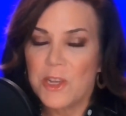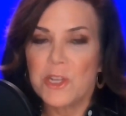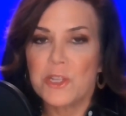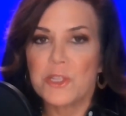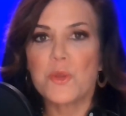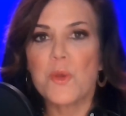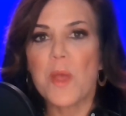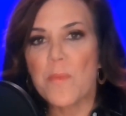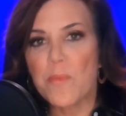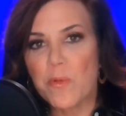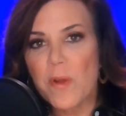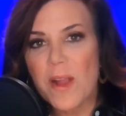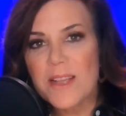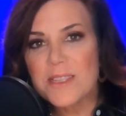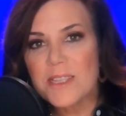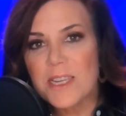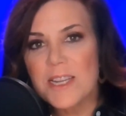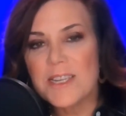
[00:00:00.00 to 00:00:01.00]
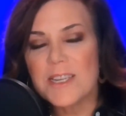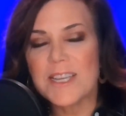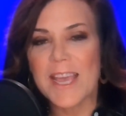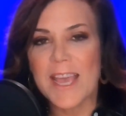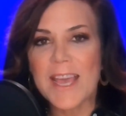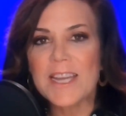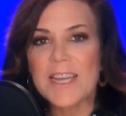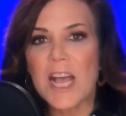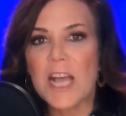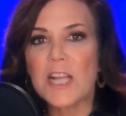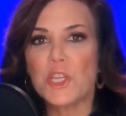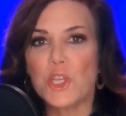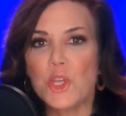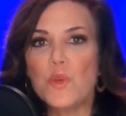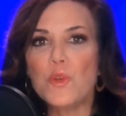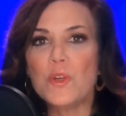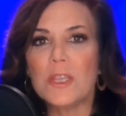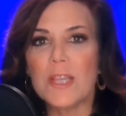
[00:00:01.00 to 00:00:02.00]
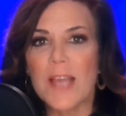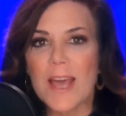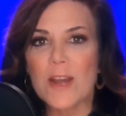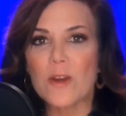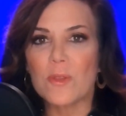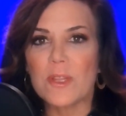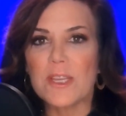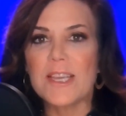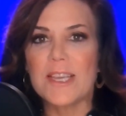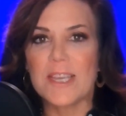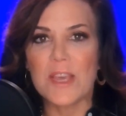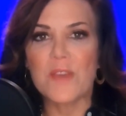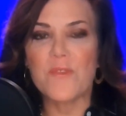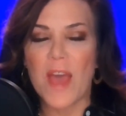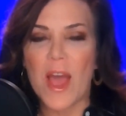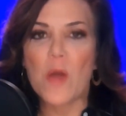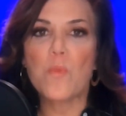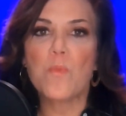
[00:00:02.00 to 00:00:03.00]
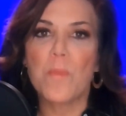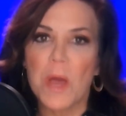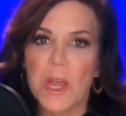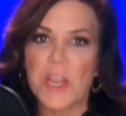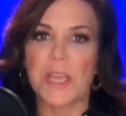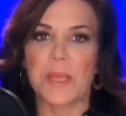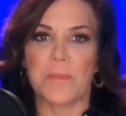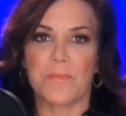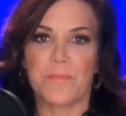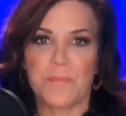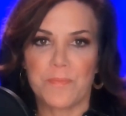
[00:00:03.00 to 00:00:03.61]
So a president cannot unilaterally give out money.